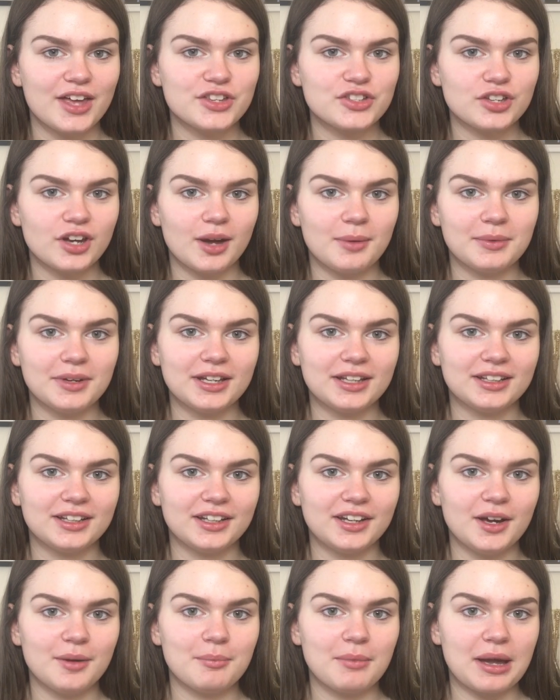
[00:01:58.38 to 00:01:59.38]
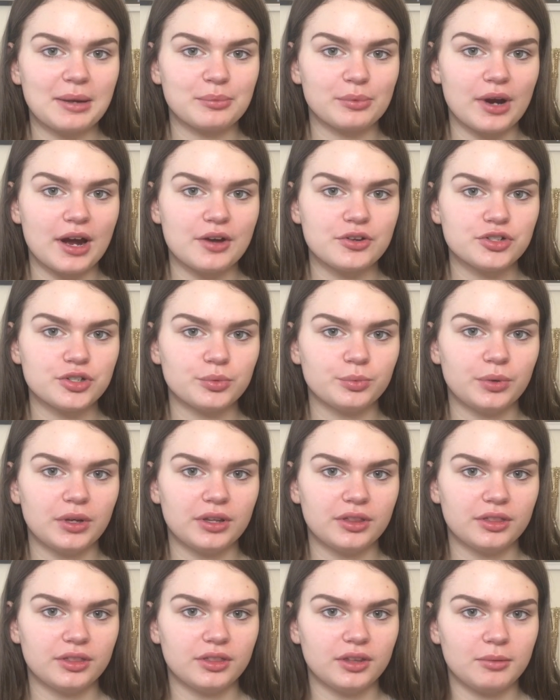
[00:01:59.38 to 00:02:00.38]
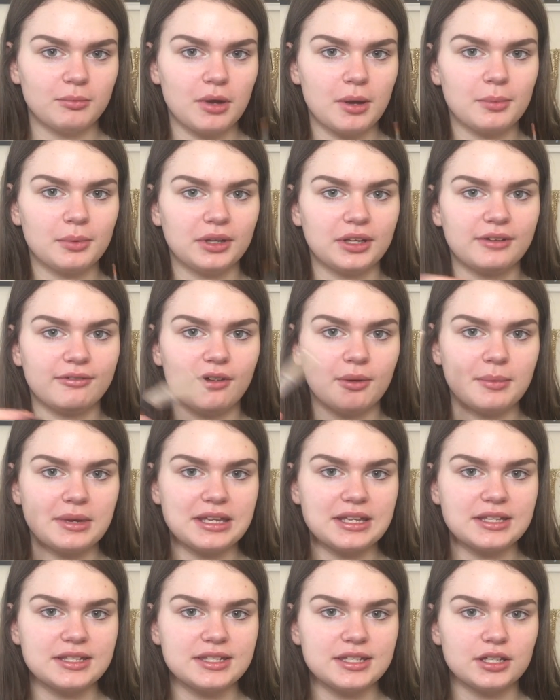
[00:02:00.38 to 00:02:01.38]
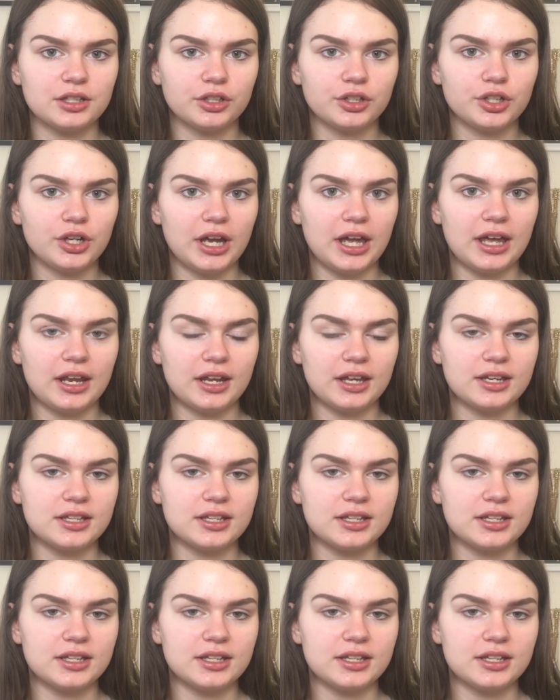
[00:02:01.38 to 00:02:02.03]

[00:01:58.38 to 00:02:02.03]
So now I'm going to clean up my brows with the Maybelline Fit Me Concealer and a